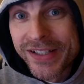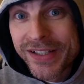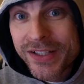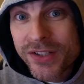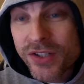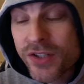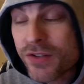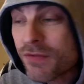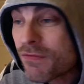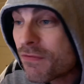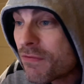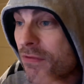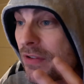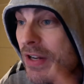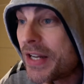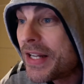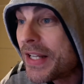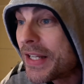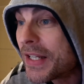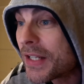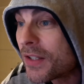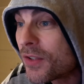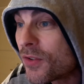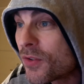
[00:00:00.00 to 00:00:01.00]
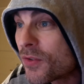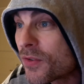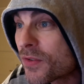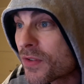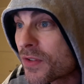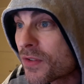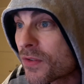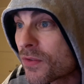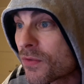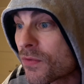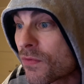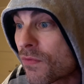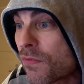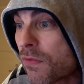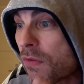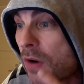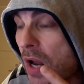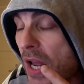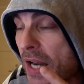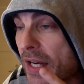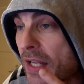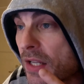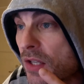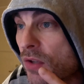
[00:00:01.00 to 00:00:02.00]
You can really get used to
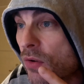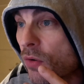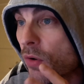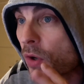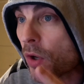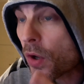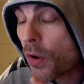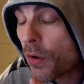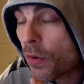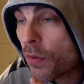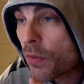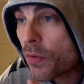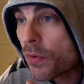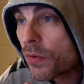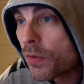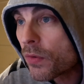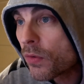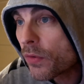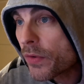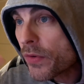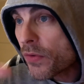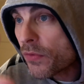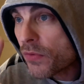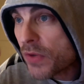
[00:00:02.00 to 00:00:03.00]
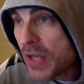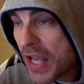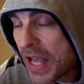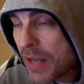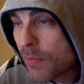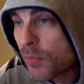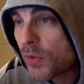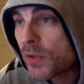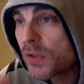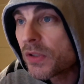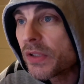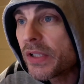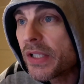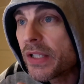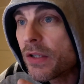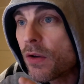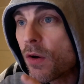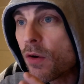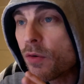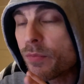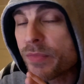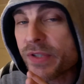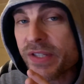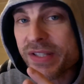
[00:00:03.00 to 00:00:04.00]
writing your code or your YAML in
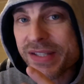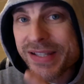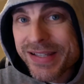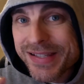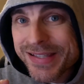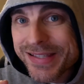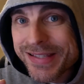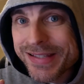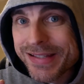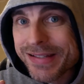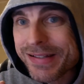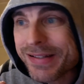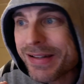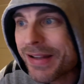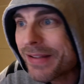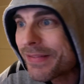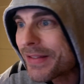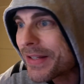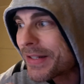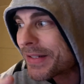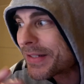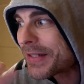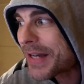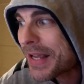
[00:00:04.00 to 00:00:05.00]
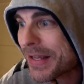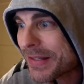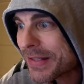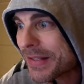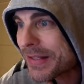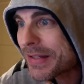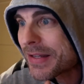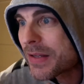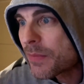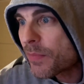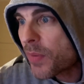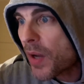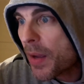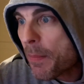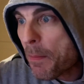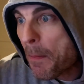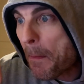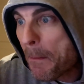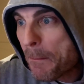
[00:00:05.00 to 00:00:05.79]
Home Assistant and then testing it by